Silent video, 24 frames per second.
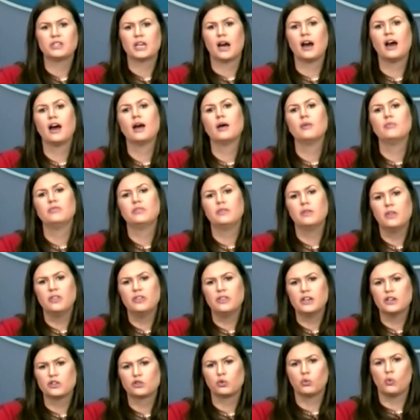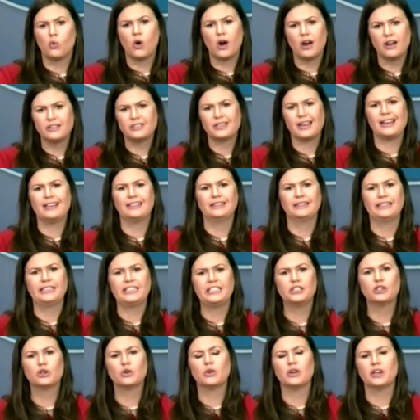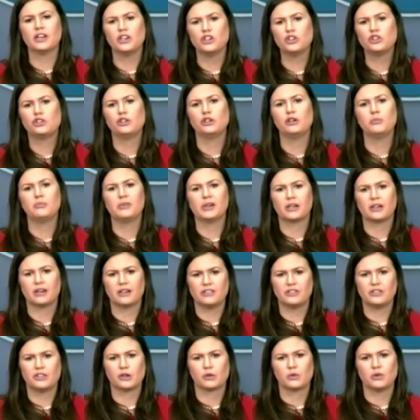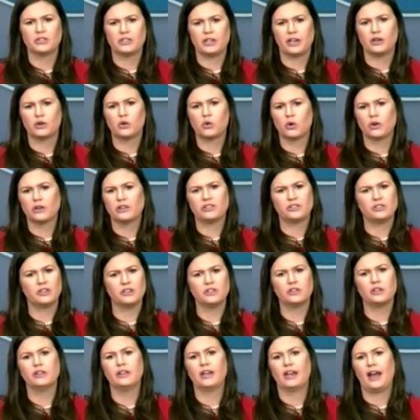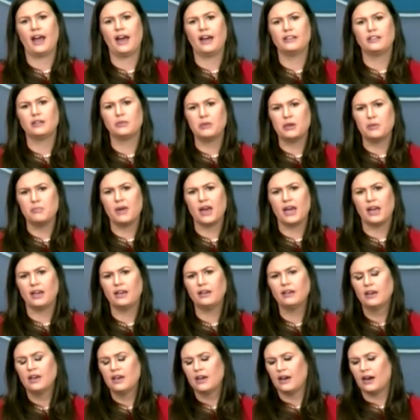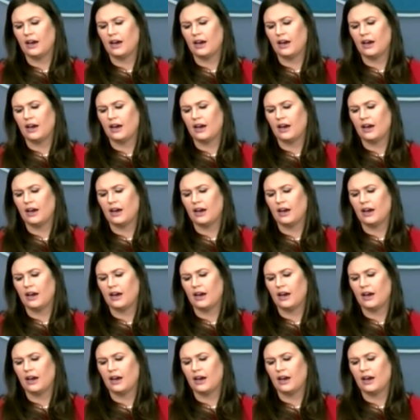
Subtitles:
time, this was a legal issue because there was a court decision that had to be made